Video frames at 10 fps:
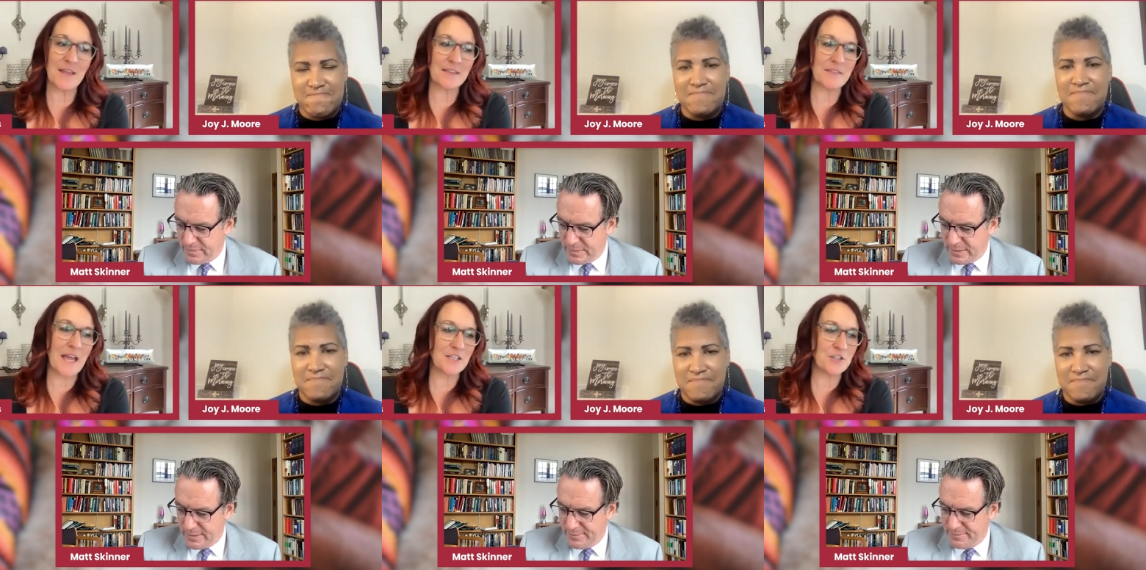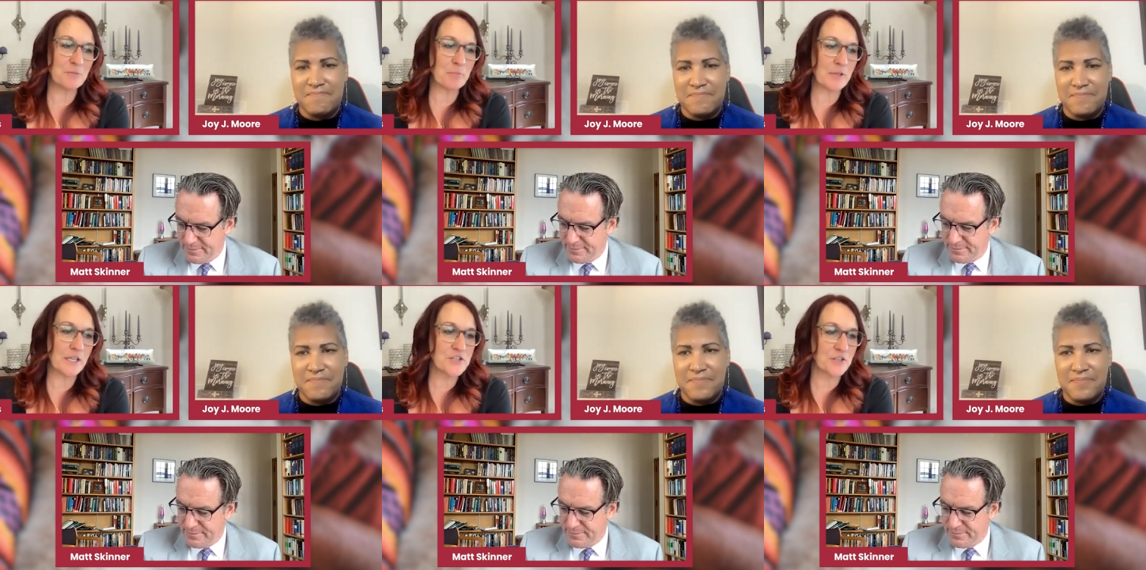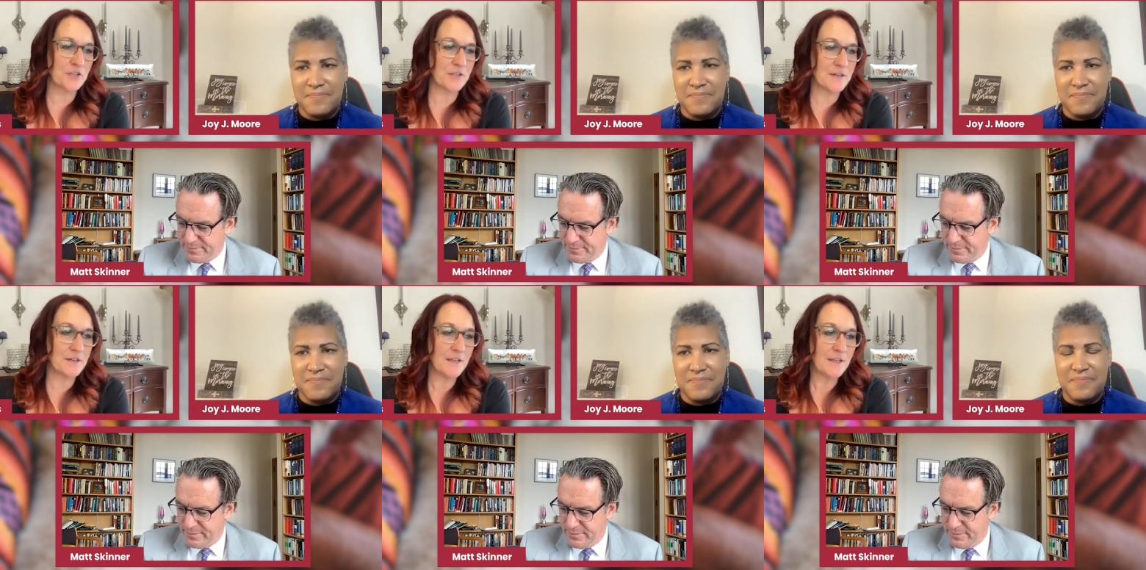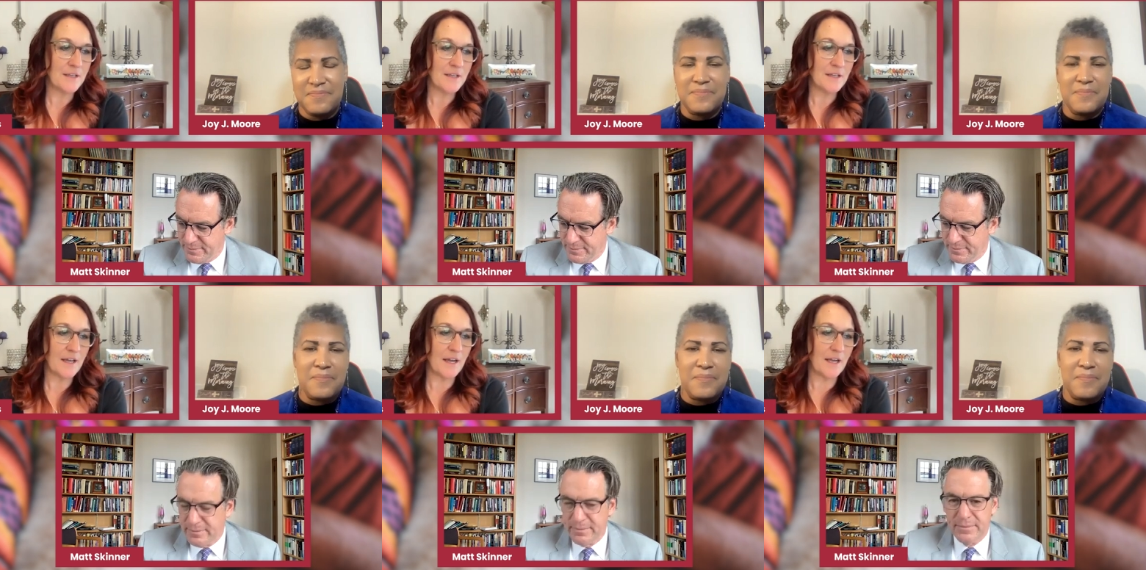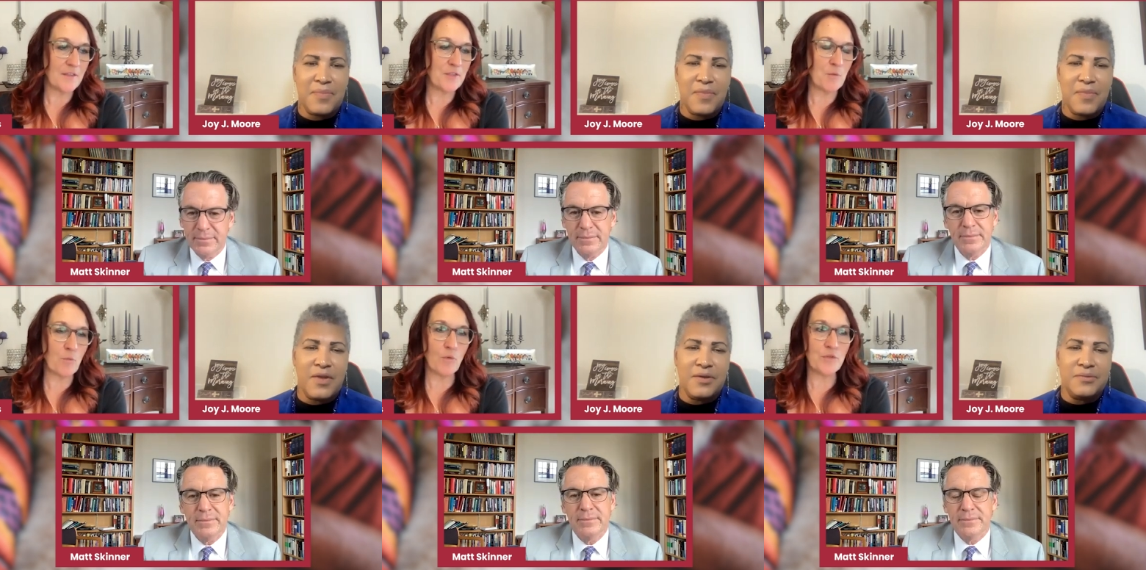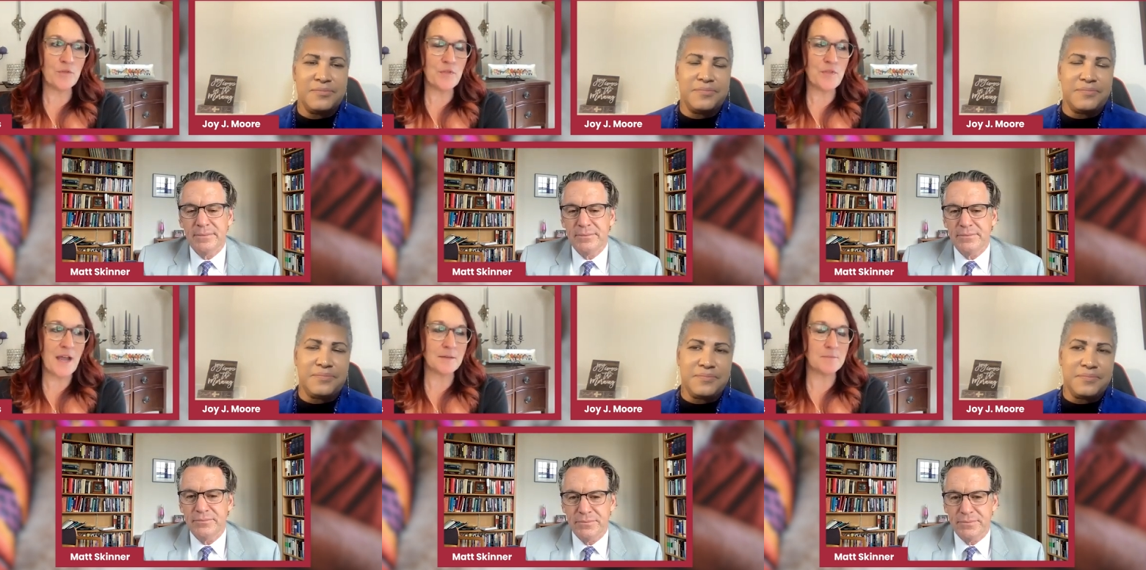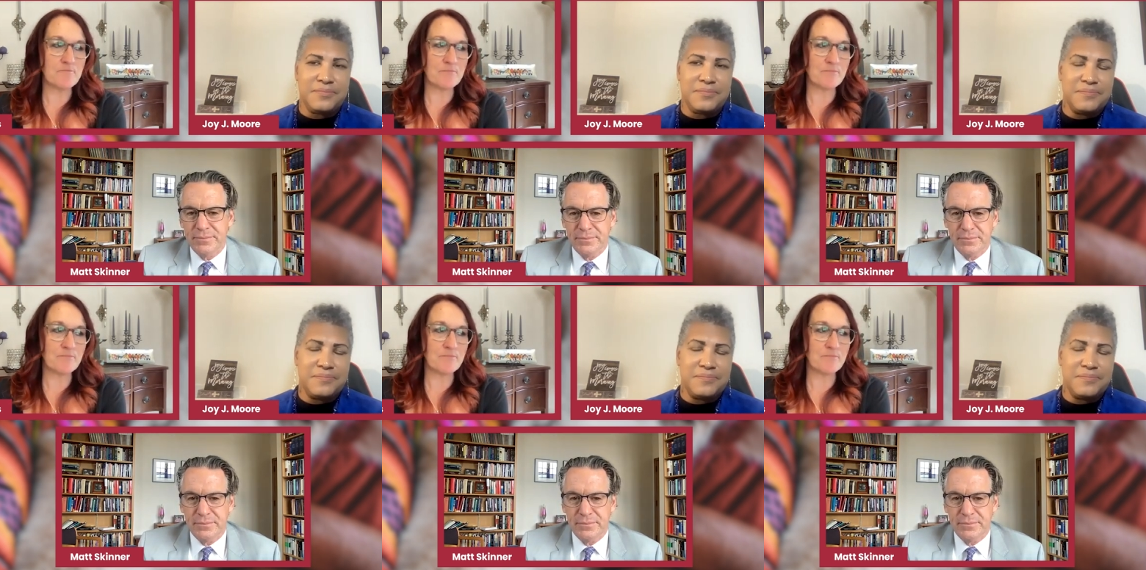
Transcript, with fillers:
Speaker 1: and that good pleasure, uh, the that.